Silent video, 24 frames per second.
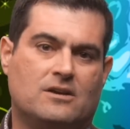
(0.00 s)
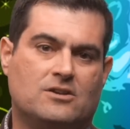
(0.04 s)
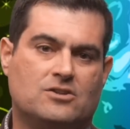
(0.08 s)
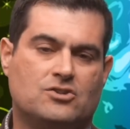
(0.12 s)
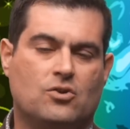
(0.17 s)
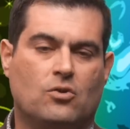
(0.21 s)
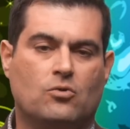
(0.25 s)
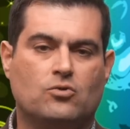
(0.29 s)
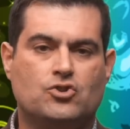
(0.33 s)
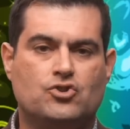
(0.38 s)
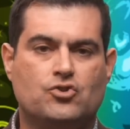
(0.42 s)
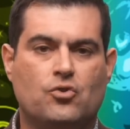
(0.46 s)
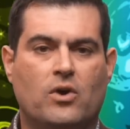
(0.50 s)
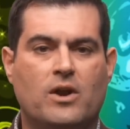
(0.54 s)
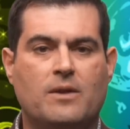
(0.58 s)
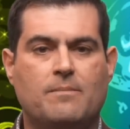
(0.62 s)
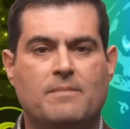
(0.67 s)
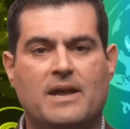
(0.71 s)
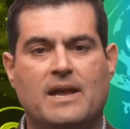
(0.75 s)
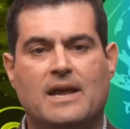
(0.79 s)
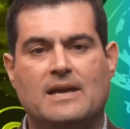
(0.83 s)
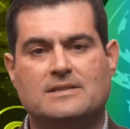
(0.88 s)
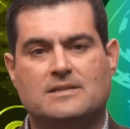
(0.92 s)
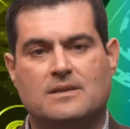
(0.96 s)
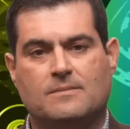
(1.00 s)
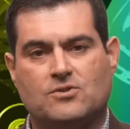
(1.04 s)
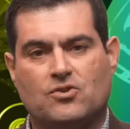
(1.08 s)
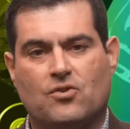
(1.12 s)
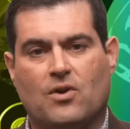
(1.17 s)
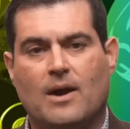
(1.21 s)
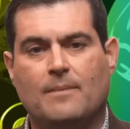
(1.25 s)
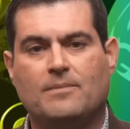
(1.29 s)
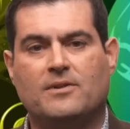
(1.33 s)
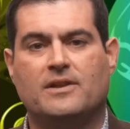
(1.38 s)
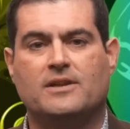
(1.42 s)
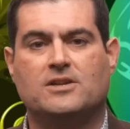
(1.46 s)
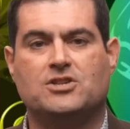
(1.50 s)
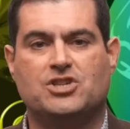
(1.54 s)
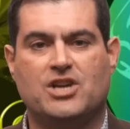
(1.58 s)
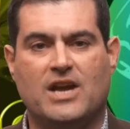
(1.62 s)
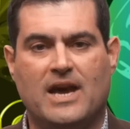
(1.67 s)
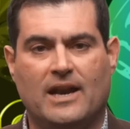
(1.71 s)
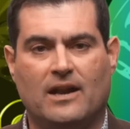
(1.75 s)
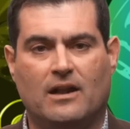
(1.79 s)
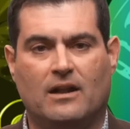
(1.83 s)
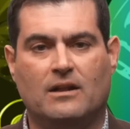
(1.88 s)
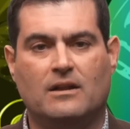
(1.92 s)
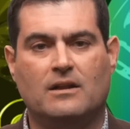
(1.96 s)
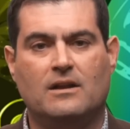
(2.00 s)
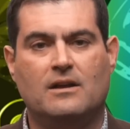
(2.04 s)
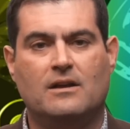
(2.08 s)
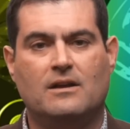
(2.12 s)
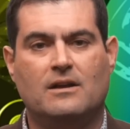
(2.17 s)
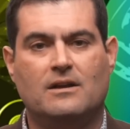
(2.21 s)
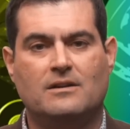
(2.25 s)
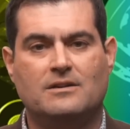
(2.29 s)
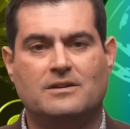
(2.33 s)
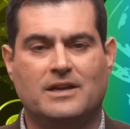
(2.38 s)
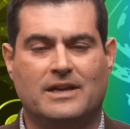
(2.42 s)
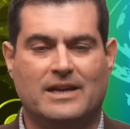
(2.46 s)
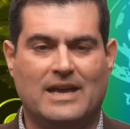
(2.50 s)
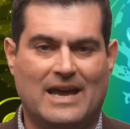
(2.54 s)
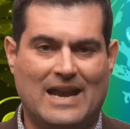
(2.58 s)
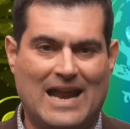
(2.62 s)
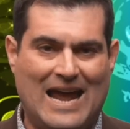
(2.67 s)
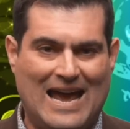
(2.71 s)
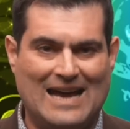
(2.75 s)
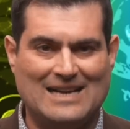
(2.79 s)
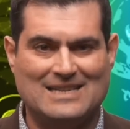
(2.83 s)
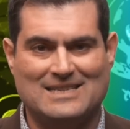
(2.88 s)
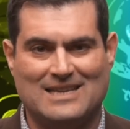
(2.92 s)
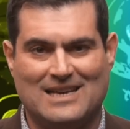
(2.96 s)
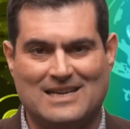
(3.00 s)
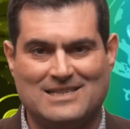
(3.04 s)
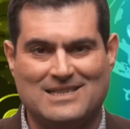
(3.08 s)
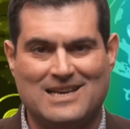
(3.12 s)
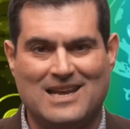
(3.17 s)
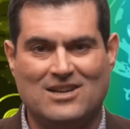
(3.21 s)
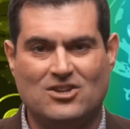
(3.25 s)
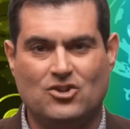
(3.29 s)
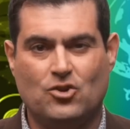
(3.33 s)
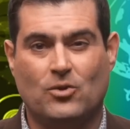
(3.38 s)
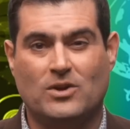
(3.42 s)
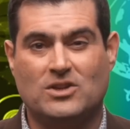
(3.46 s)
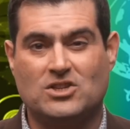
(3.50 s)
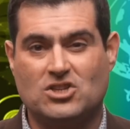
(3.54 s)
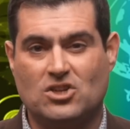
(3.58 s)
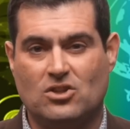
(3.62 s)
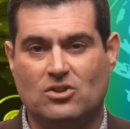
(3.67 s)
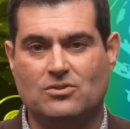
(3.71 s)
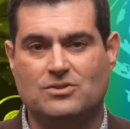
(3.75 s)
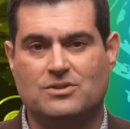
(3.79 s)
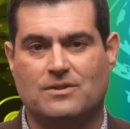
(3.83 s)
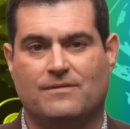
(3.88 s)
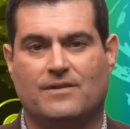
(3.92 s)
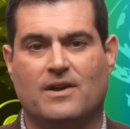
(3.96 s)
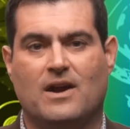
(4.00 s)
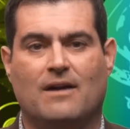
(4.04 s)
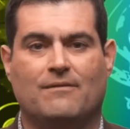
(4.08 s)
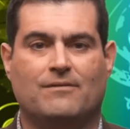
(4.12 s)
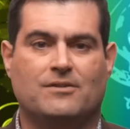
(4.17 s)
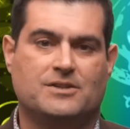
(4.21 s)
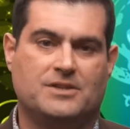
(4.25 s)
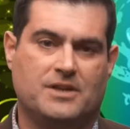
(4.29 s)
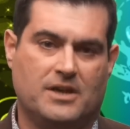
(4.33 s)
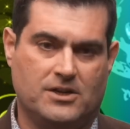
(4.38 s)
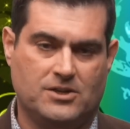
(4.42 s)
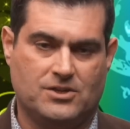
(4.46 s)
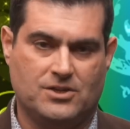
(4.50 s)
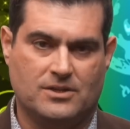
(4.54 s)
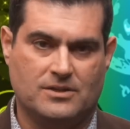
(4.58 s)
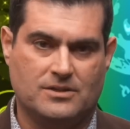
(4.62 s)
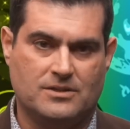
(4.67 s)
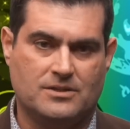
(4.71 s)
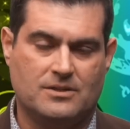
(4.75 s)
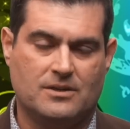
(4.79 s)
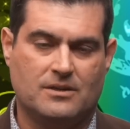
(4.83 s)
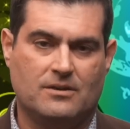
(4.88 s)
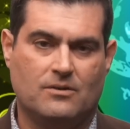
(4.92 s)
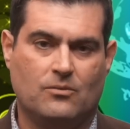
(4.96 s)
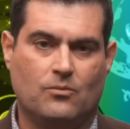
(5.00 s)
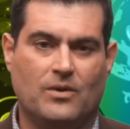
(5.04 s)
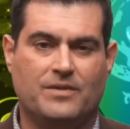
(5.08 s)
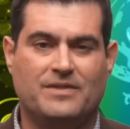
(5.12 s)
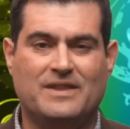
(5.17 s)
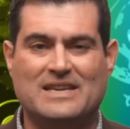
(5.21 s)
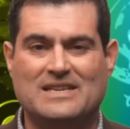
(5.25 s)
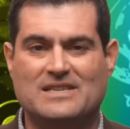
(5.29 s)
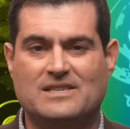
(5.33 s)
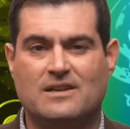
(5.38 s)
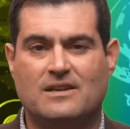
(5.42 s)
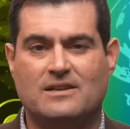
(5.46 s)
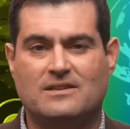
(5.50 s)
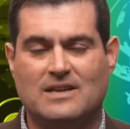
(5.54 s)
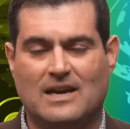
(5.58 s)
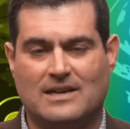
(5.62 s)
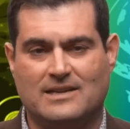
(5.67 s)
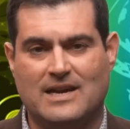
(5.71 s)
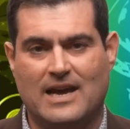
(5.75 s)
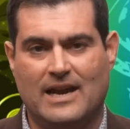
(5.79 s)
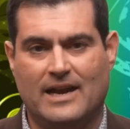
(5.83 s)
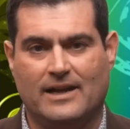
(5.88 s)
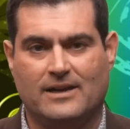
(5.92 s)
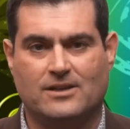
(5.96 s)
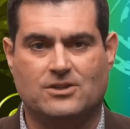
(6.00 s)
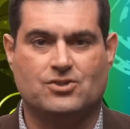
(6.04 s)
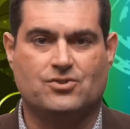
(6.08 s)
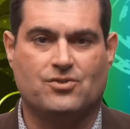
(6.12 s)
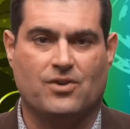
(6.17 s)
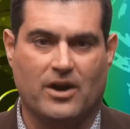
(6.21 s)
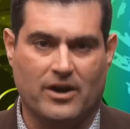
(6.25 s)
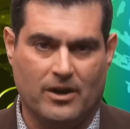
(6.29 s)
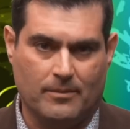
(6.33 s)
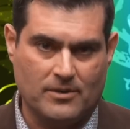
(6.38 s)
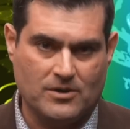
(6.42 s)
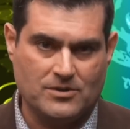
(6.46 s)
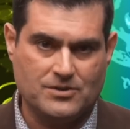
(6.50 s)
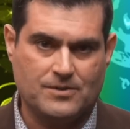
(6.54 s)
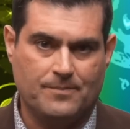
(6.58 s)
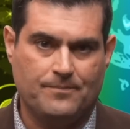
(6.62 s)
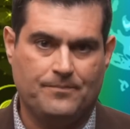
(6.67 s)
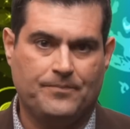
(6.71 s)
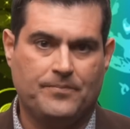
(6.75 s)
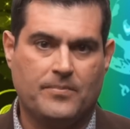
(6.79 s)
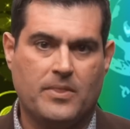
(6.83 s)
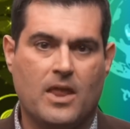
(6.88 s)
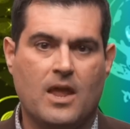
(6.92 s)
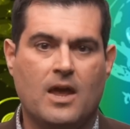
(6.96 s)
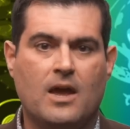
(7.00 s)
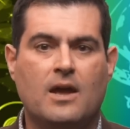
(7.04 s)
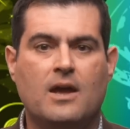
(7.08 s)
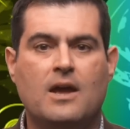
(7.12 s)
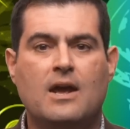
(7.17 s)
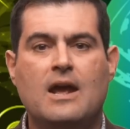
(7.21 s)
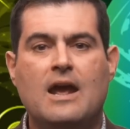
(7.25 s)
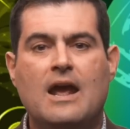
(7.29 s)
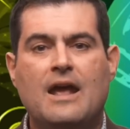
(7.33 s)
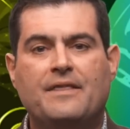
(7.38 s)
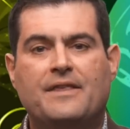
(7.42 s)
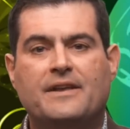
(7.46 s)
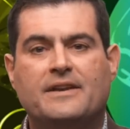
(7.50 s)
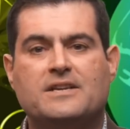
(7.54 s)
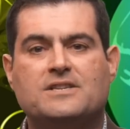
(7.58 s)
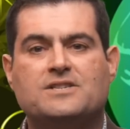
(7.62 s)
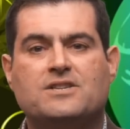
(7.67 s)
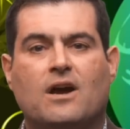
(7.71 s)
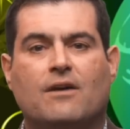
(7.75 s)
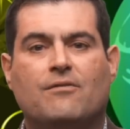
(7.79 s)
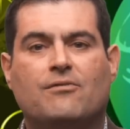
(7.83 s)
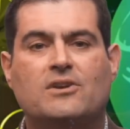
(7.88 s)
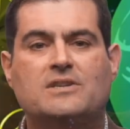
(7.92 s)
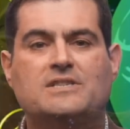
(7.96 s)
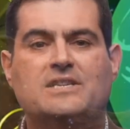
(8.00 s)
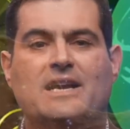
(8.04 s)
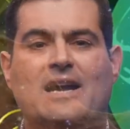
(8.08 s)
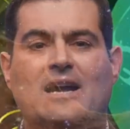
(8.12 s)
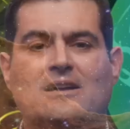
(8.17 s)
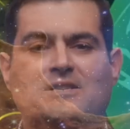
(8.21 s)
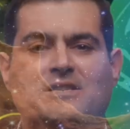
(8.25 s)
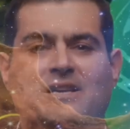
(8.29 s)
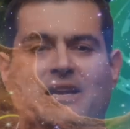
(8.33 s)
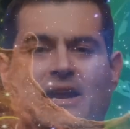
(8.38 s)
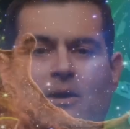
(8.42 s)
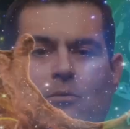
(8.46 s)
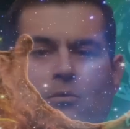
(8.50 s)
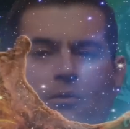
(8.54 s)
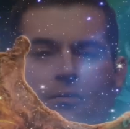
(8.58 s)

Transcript: So join me and subscribe to the channel to get access to exclusive conversations with these Titanic astronomers. The discoveries announced today